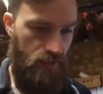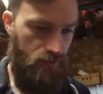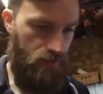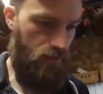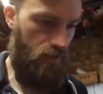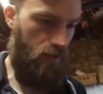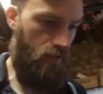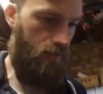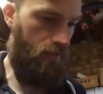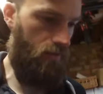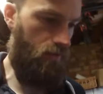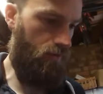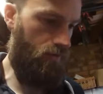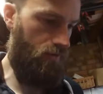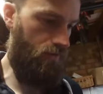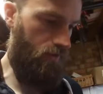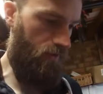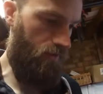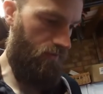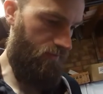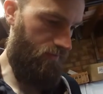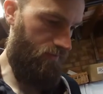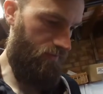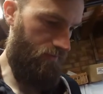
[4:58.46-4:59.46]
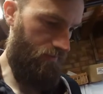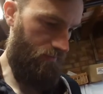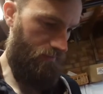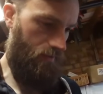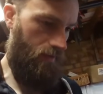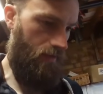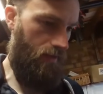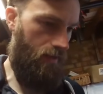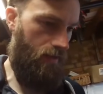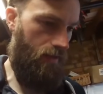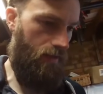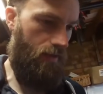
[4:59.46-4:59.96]
turn it on and off
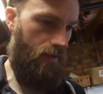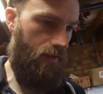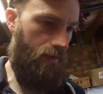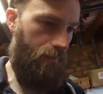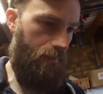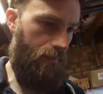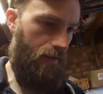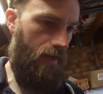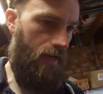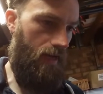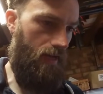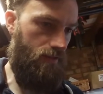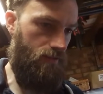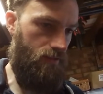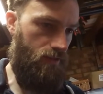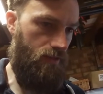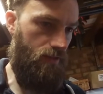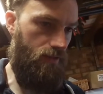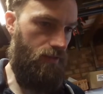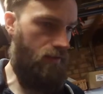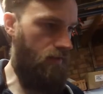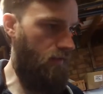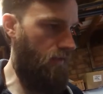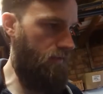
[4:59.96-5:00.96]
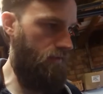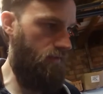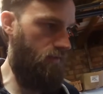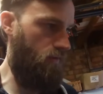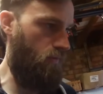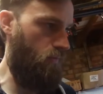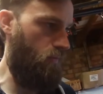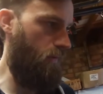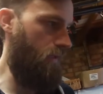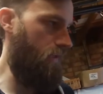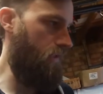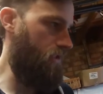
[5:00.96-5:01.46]
as I
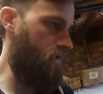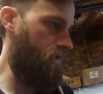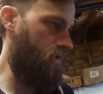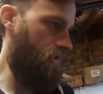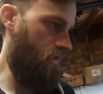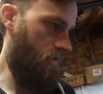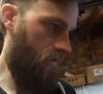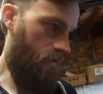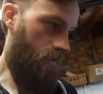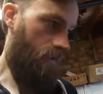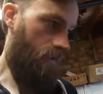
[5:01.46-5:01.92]
wish.